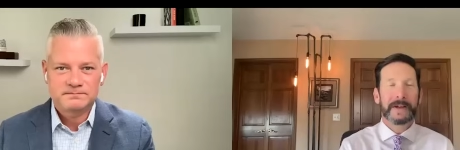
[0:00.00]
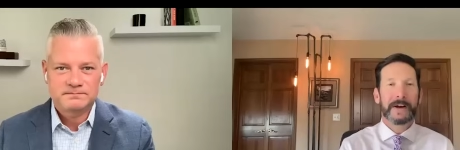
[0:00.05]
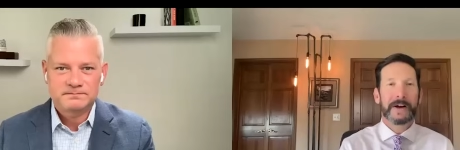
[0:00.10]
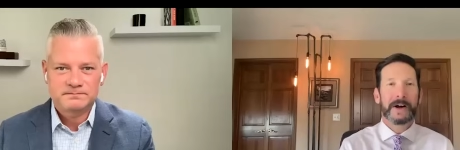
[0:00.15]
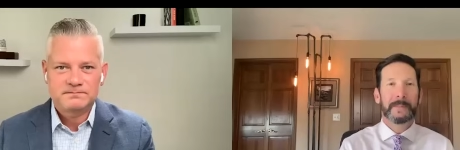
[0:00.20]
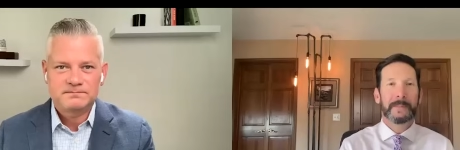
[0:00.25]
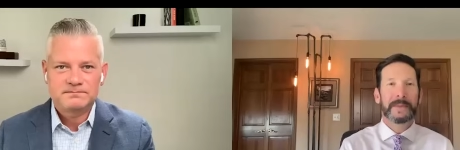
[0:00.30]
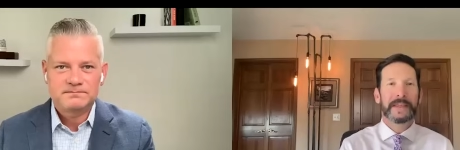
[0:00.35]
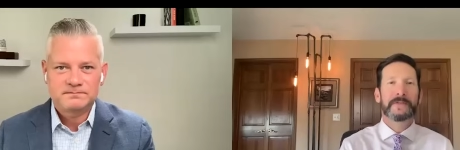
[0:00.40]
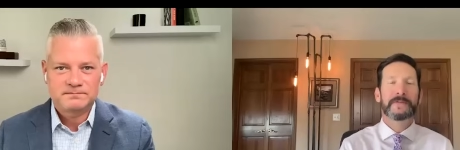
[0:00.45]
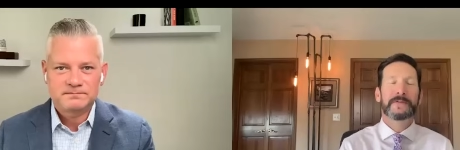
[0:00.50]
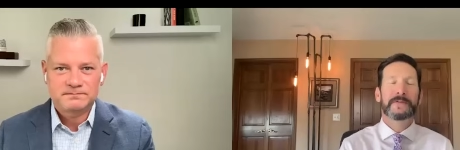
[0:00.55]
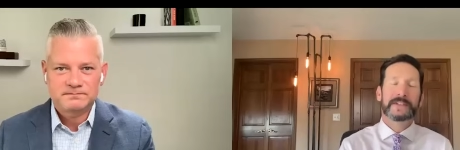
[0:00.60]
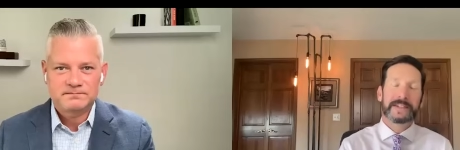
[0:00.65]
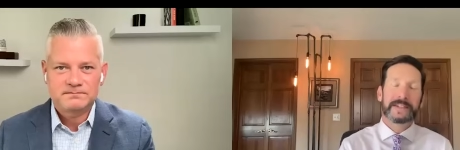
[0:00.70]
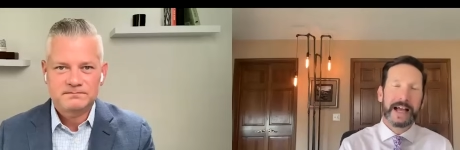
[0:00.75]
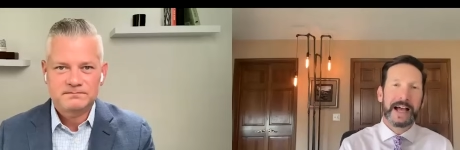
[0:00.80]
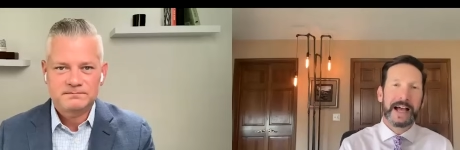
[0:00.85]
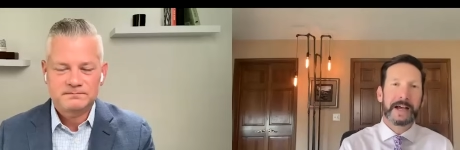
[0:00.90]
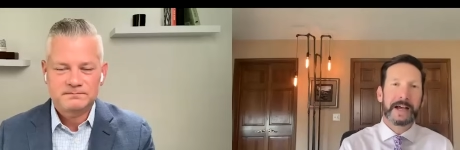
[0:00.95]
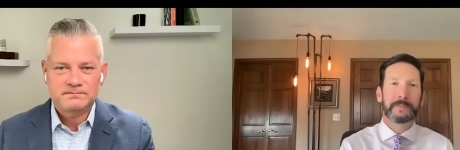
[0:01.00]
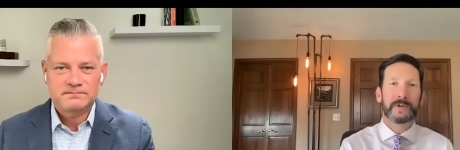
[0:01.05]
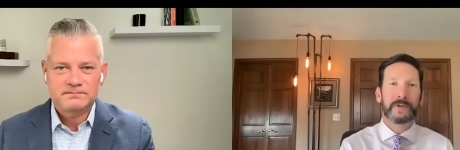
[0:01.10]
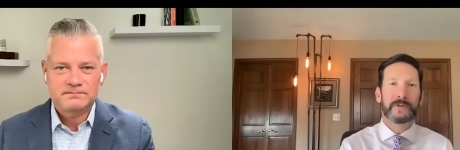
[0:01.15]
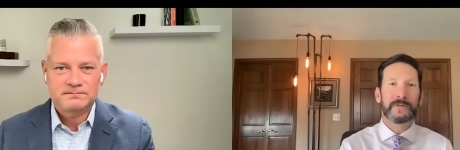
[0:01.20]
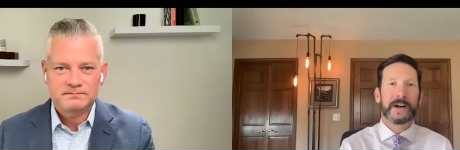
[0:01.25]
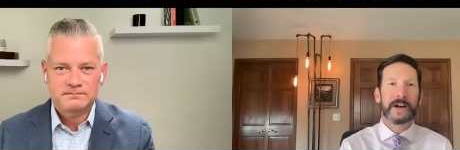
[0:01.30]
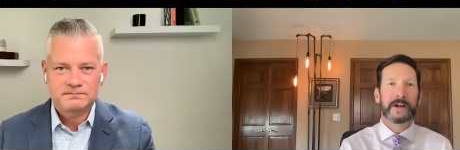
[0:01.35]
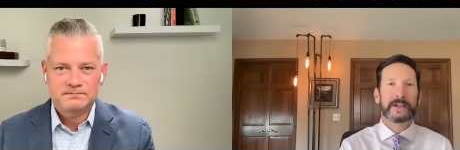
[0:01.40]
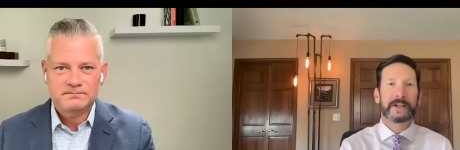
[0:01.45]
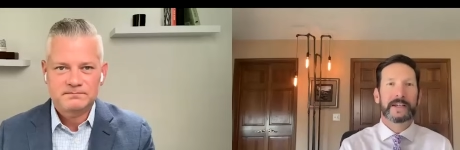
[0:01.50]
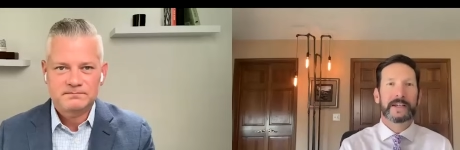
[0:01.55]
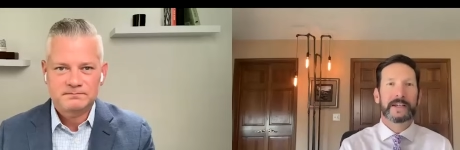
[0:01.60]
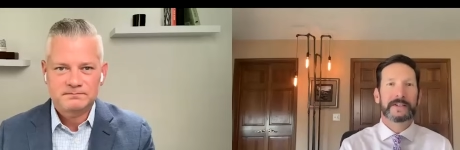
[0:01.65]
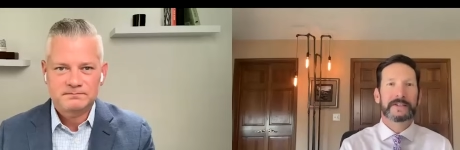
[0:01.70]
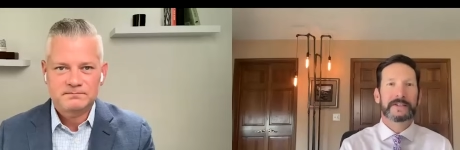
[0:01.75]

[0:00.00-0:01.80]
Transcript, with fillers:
Speaker 1: um, if it's a high profile case.